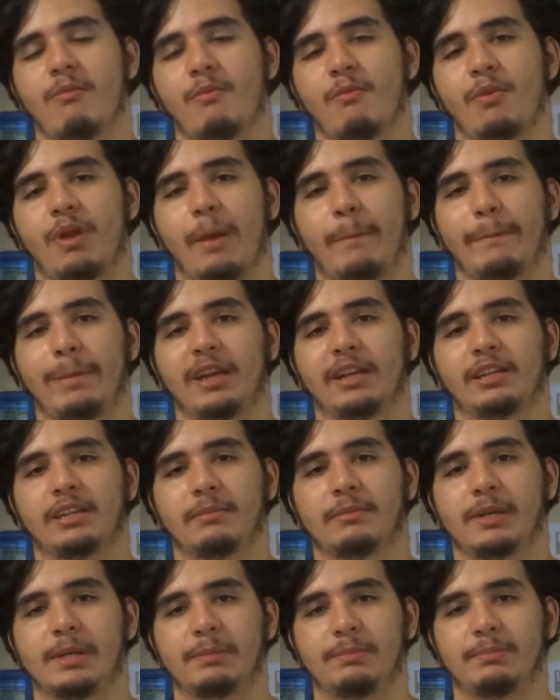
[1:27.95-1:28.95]
when I picked
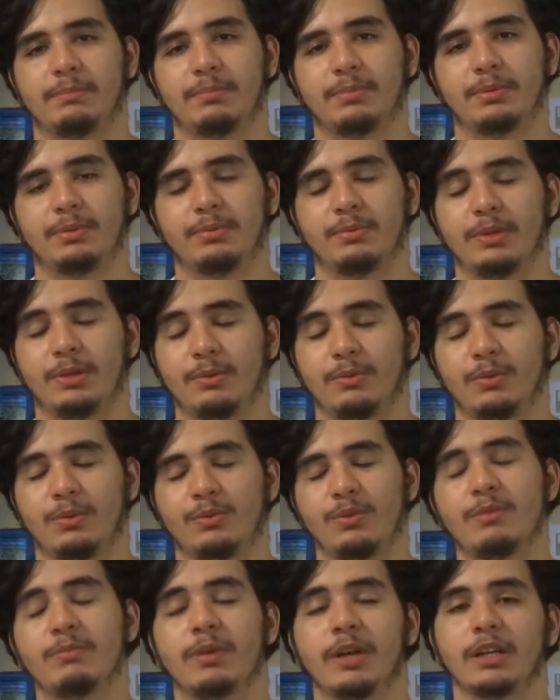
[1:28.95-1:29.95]
him up well, when
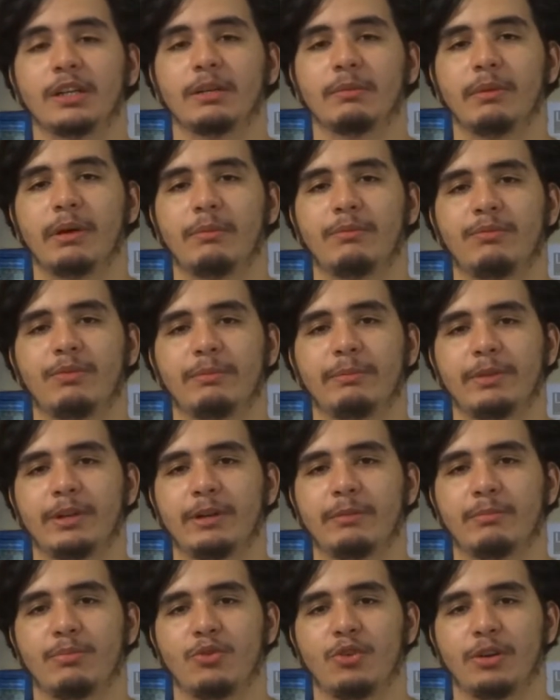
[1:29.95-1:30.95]
we picked him up from the
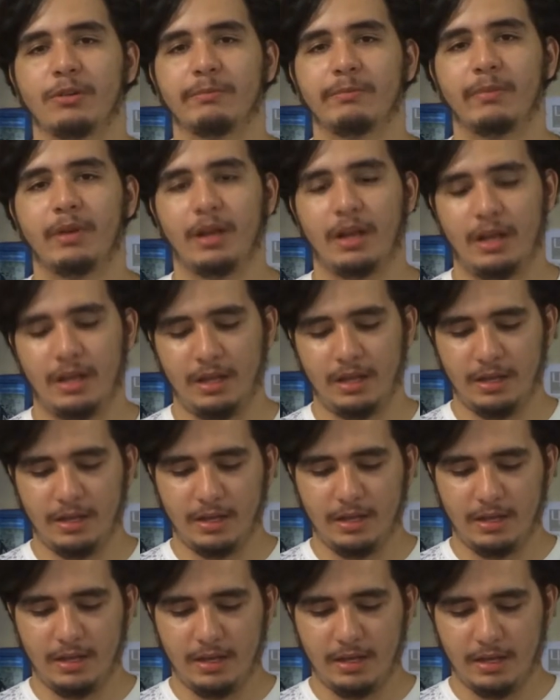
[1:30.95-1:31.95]
airport.
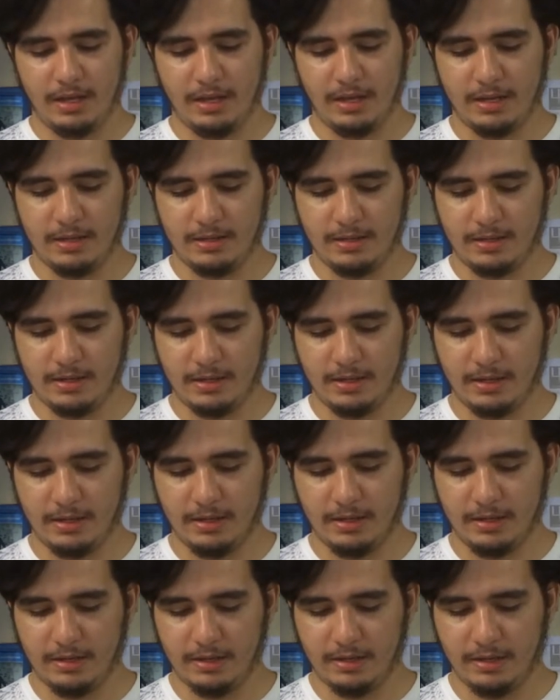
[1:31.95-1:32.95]
And
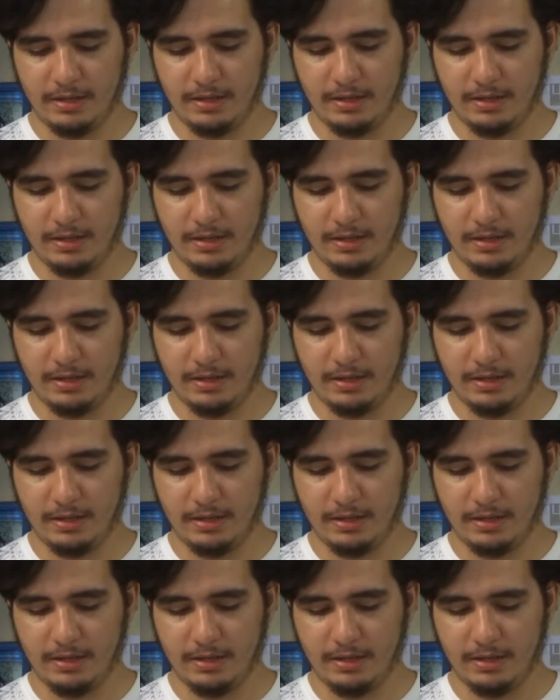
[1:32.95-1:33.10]
uh,